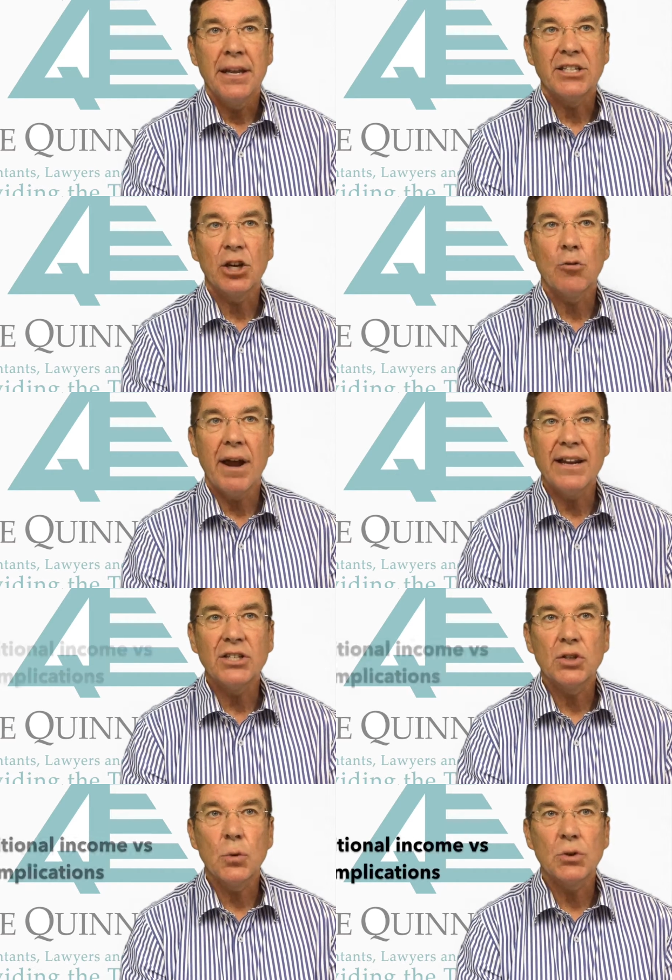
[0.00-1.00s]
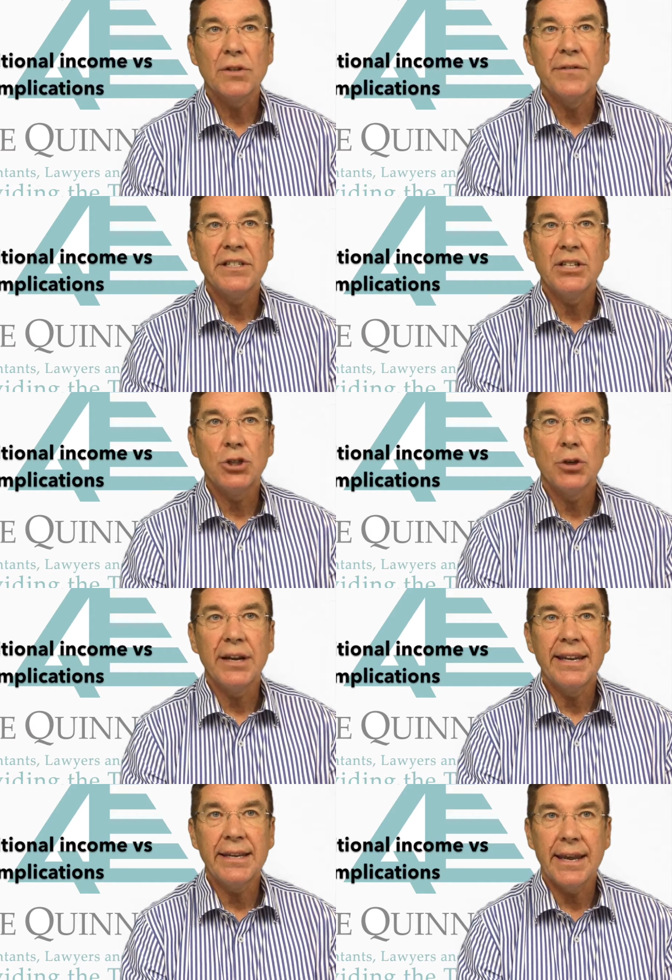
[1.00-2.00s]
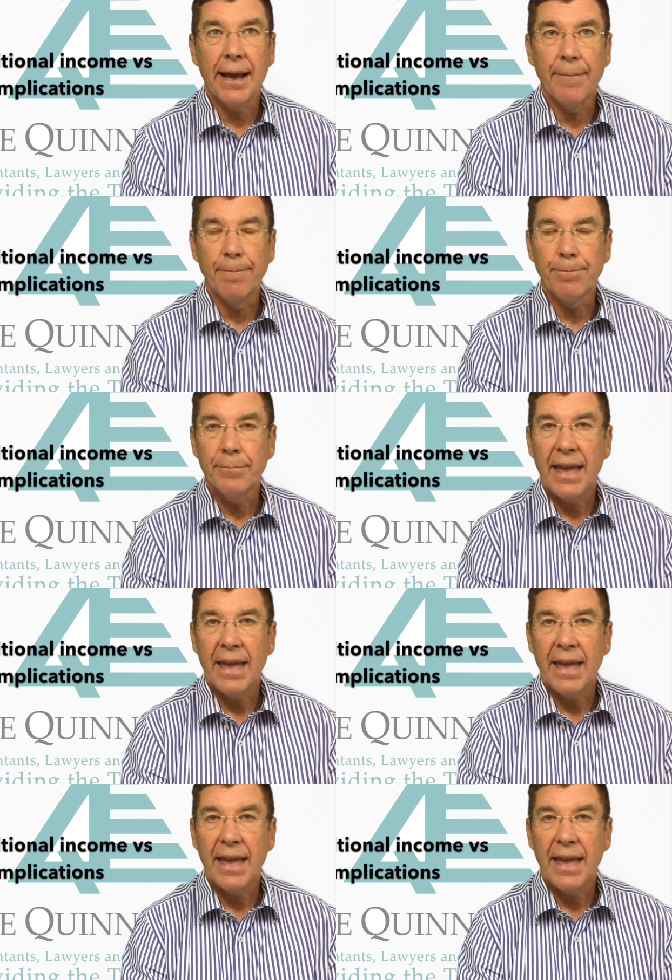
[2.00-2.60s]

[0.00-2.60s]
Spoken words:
It's a great source of additional income.